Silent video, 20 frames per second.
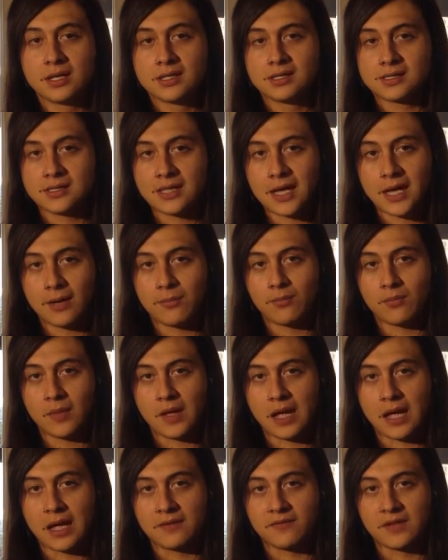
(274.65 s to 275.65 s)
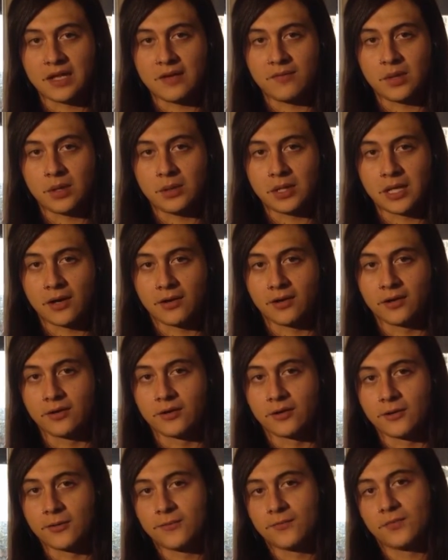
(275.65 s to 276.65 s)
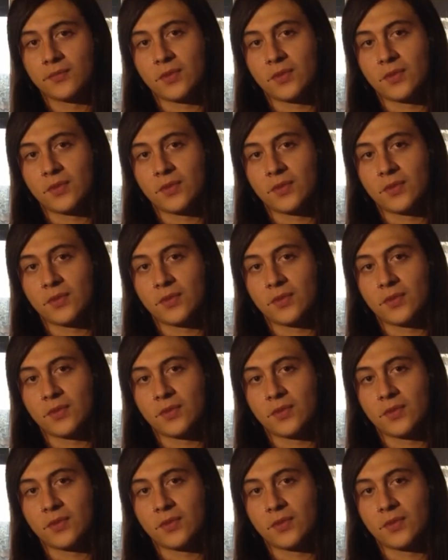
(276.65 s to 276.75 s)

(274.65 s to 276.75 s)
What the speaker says: Sam, at Vaping Down Under.